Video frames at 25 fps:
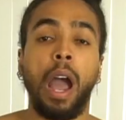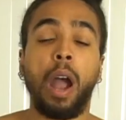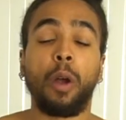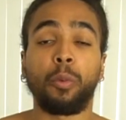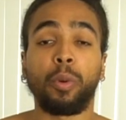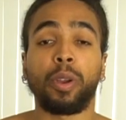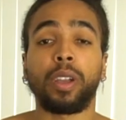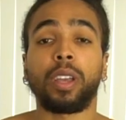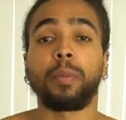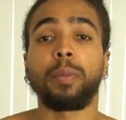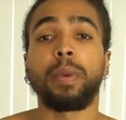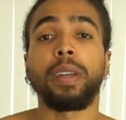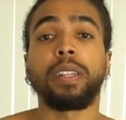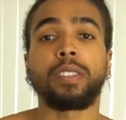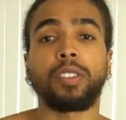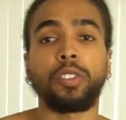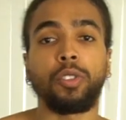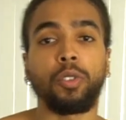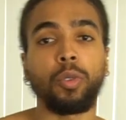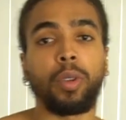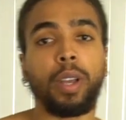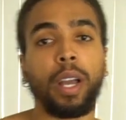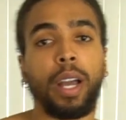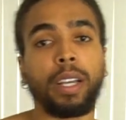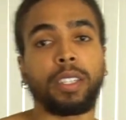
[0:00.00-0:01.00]
I recommend to
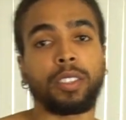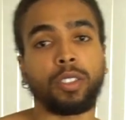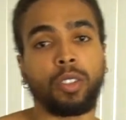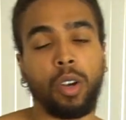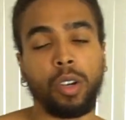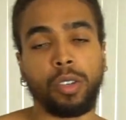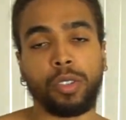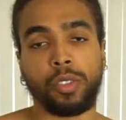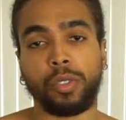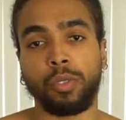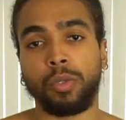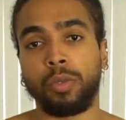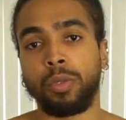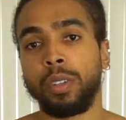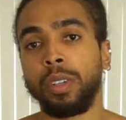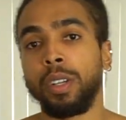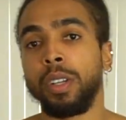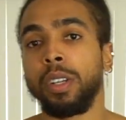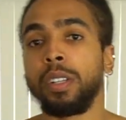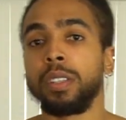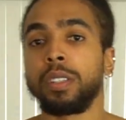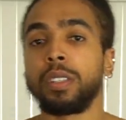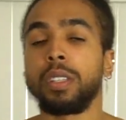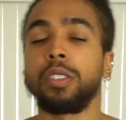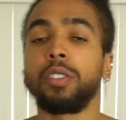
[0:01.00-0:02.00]
you guys also
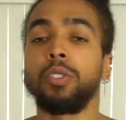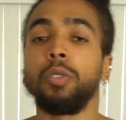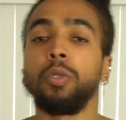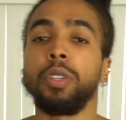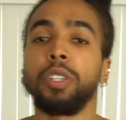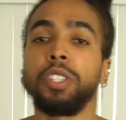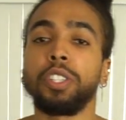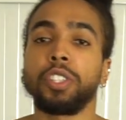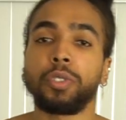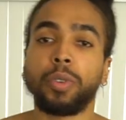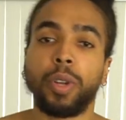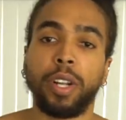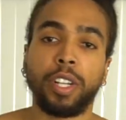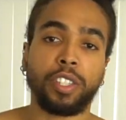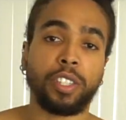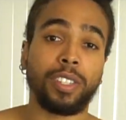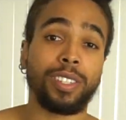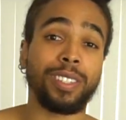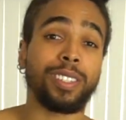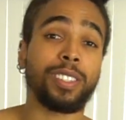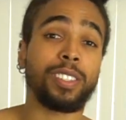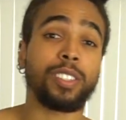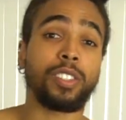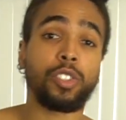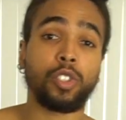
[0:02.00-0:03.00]
to do these
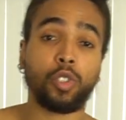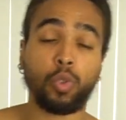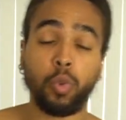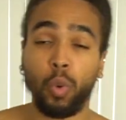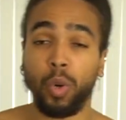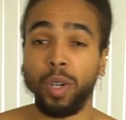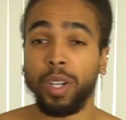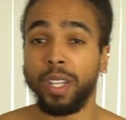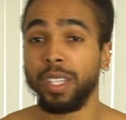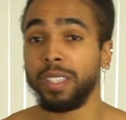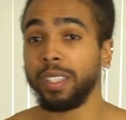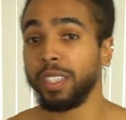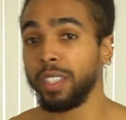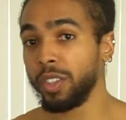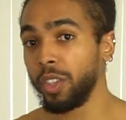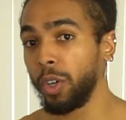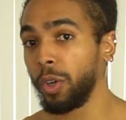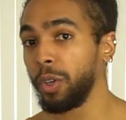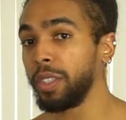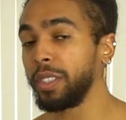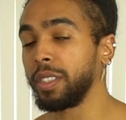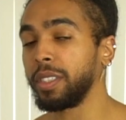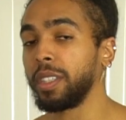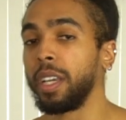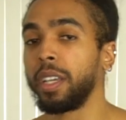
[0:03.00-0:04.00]
stretches 20 to
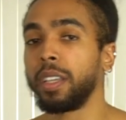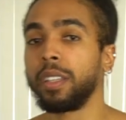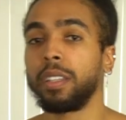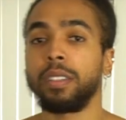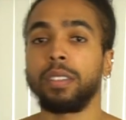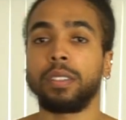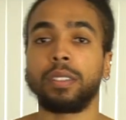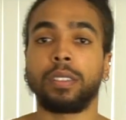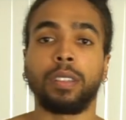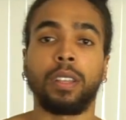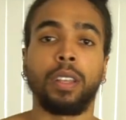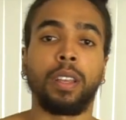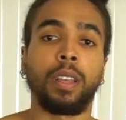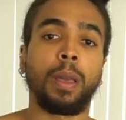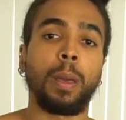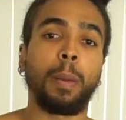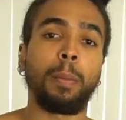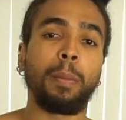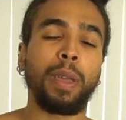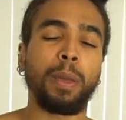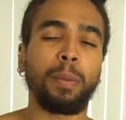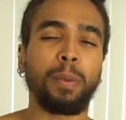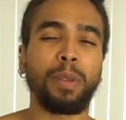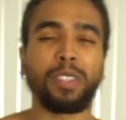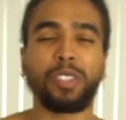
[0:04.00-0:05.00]
30 seconds,
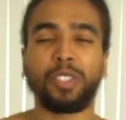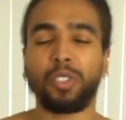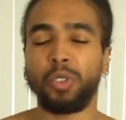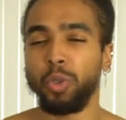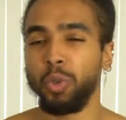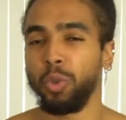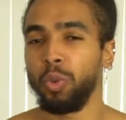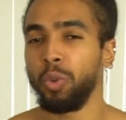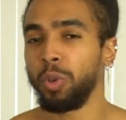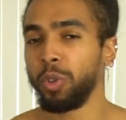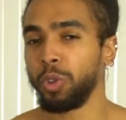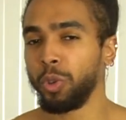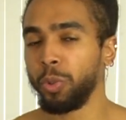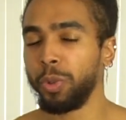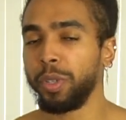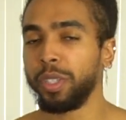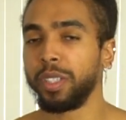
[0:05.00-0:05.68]
maybe 2 or 3